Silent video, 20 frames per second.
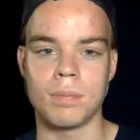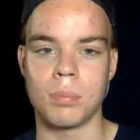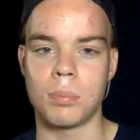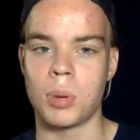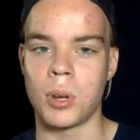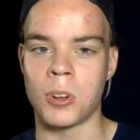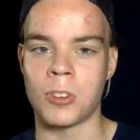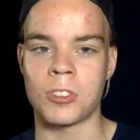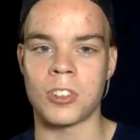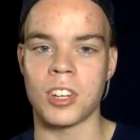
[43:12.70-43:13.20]

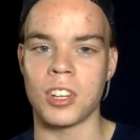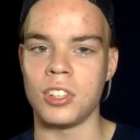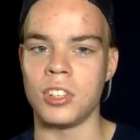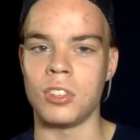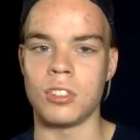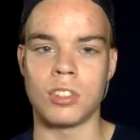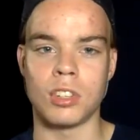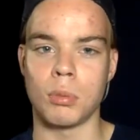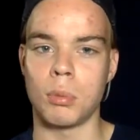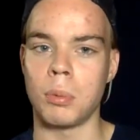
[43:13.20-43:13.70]
post on
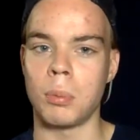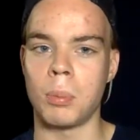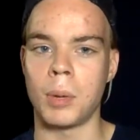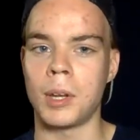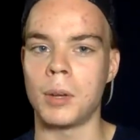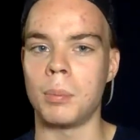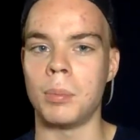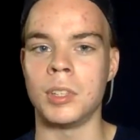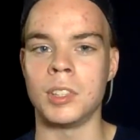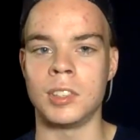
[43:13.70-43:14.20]
YouTube and
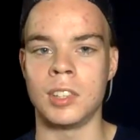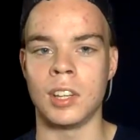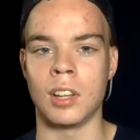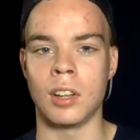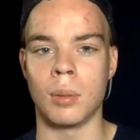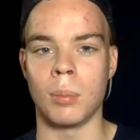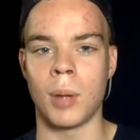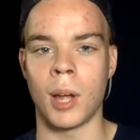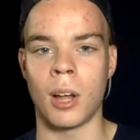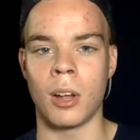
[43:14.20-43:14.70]
made a big
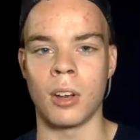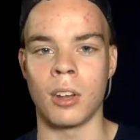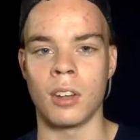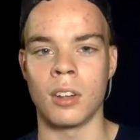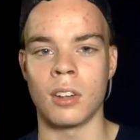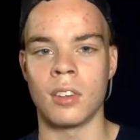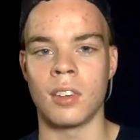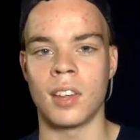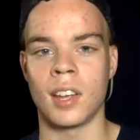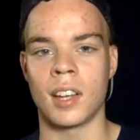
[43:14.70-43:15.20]
deal about
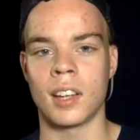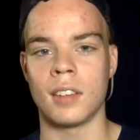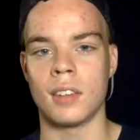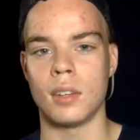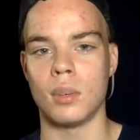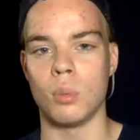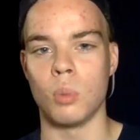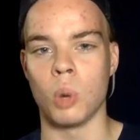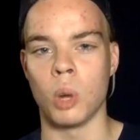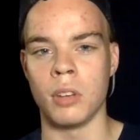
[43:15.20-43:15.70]
it. Like I
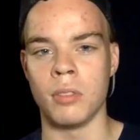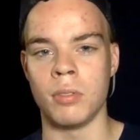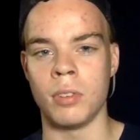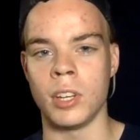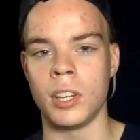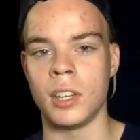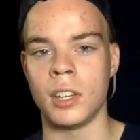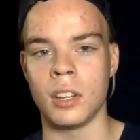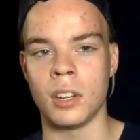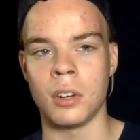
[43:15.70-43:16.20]
did one
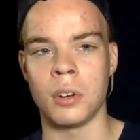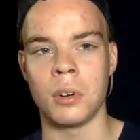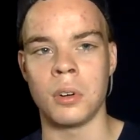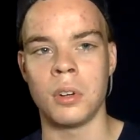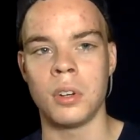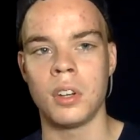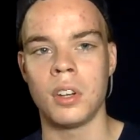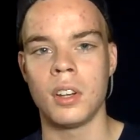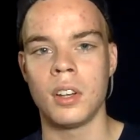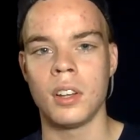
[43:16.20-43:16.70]
video
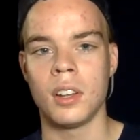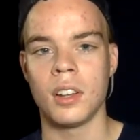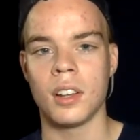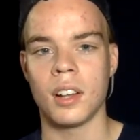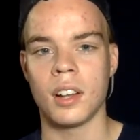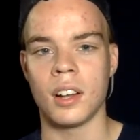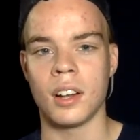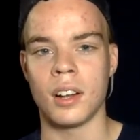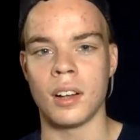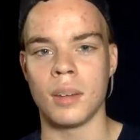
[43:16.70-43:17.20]

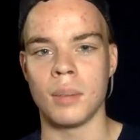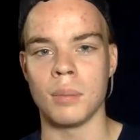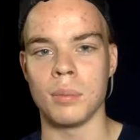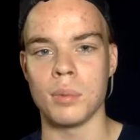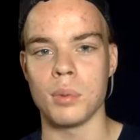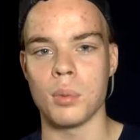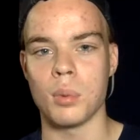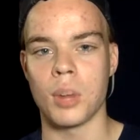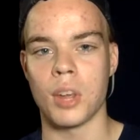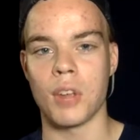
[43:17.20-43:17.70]

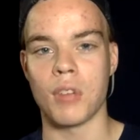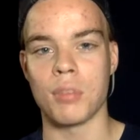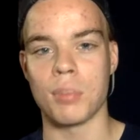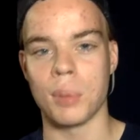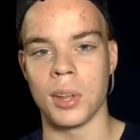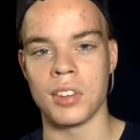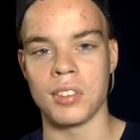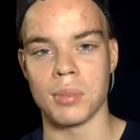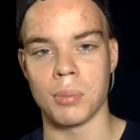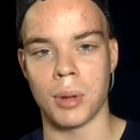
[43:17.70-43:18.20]
when I was
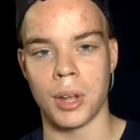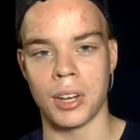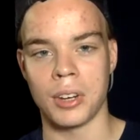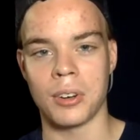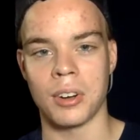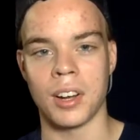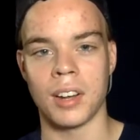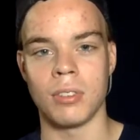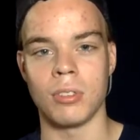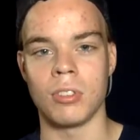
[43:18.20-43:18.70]
blazing
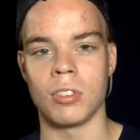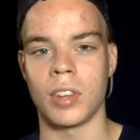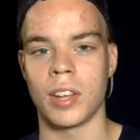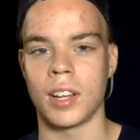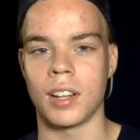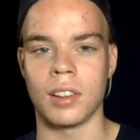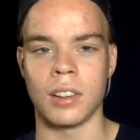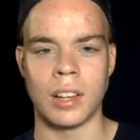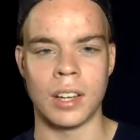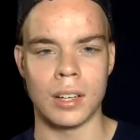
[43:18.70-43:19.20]
Minecraft. It was like
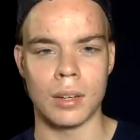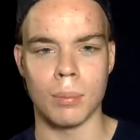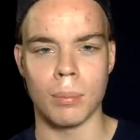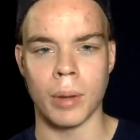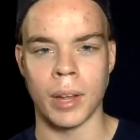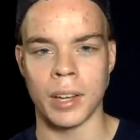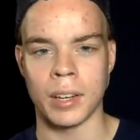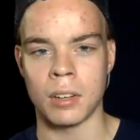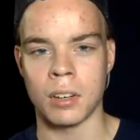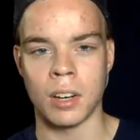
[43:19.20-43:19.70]
a Lego
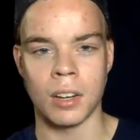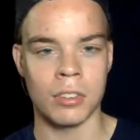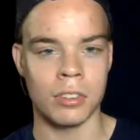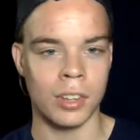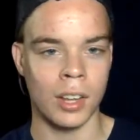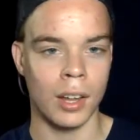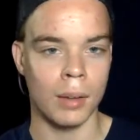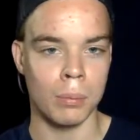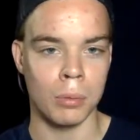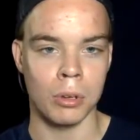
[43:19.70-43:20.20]
Minecraft
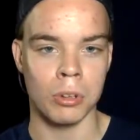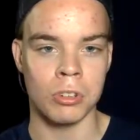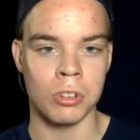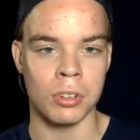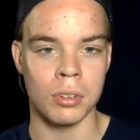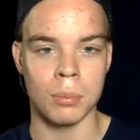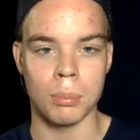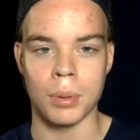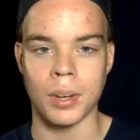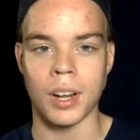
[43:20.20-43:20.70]
stop
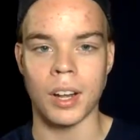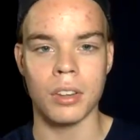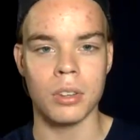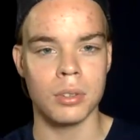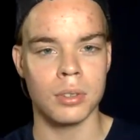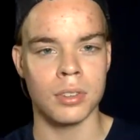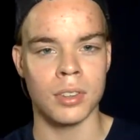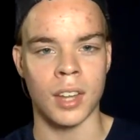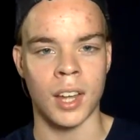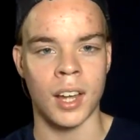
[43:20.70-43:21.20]
motion. But other
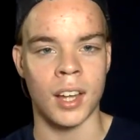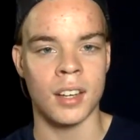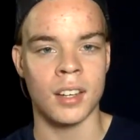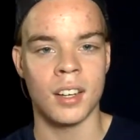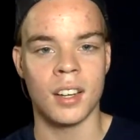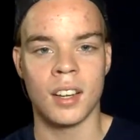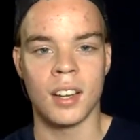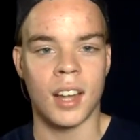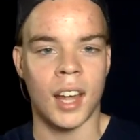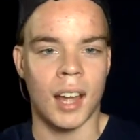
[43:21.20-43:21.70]
than that,
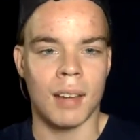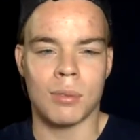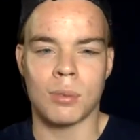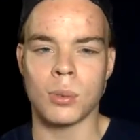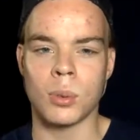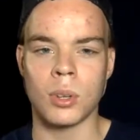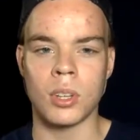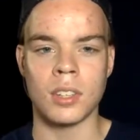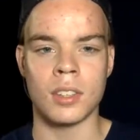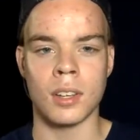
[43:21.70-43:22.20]
haven't
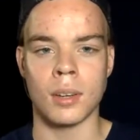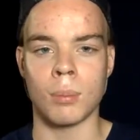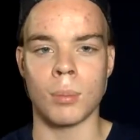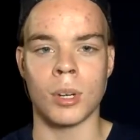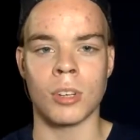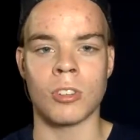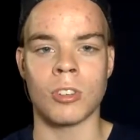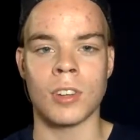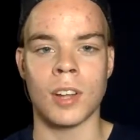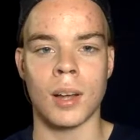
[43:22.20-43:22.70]
really done
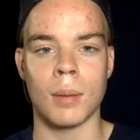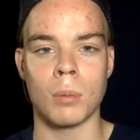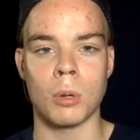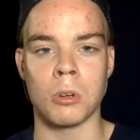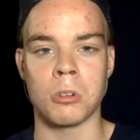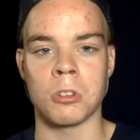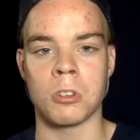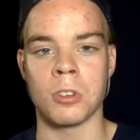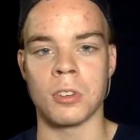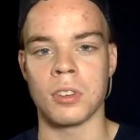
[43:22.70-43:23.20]
much stop
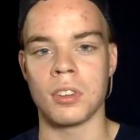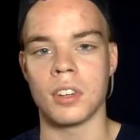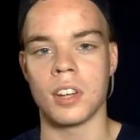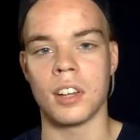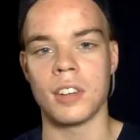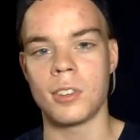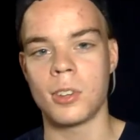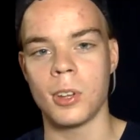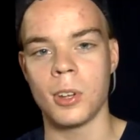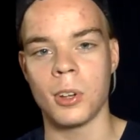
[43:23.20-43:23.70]
motion
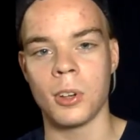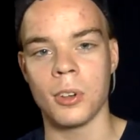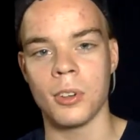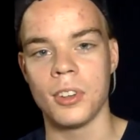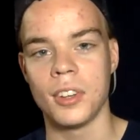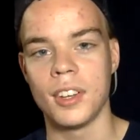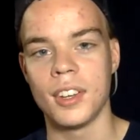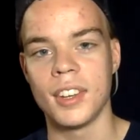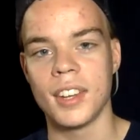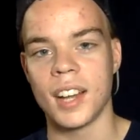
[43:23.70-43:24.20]
until
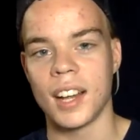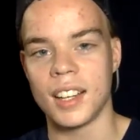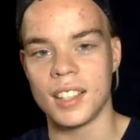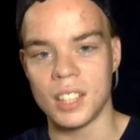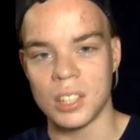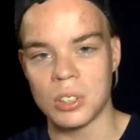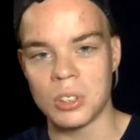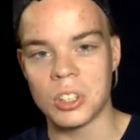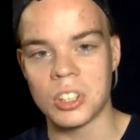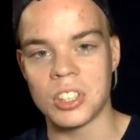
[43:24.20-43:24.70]
a
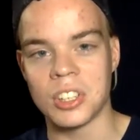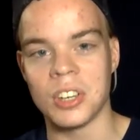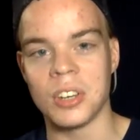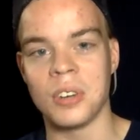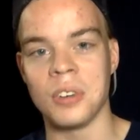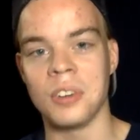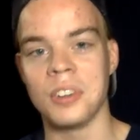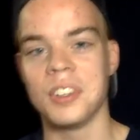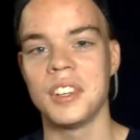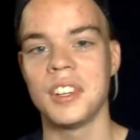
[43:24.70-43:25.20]
year ago